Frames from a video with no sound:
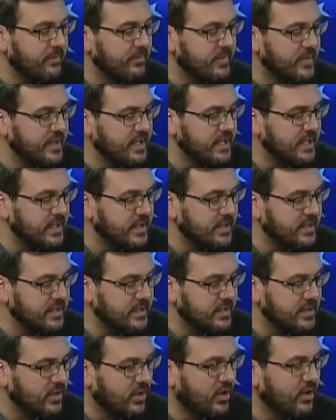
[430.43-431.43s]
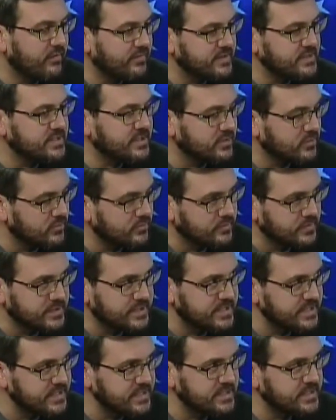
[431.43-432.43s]
The office that
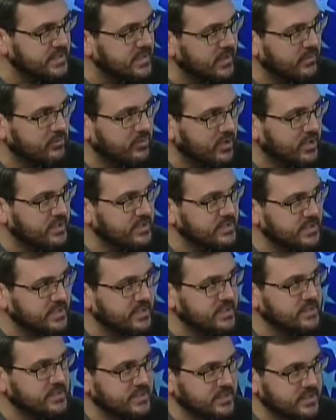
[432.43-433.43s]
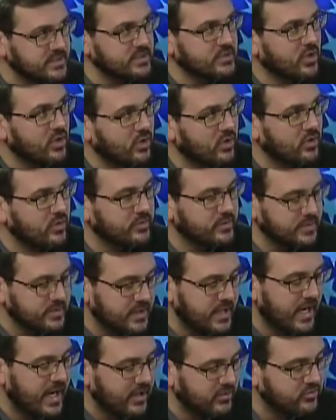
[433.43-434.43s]
oversees that process is called, the
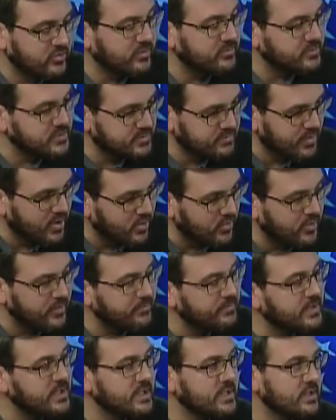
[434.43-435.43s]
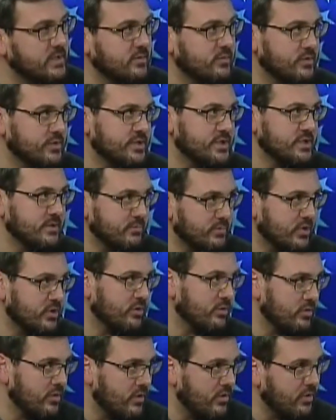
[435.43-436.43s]
acronym is BOEM, which is the
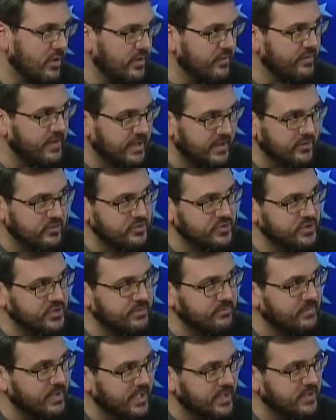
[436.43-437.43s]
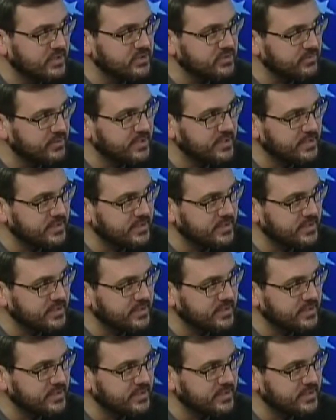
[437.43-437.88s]
Bureau of Energy Management.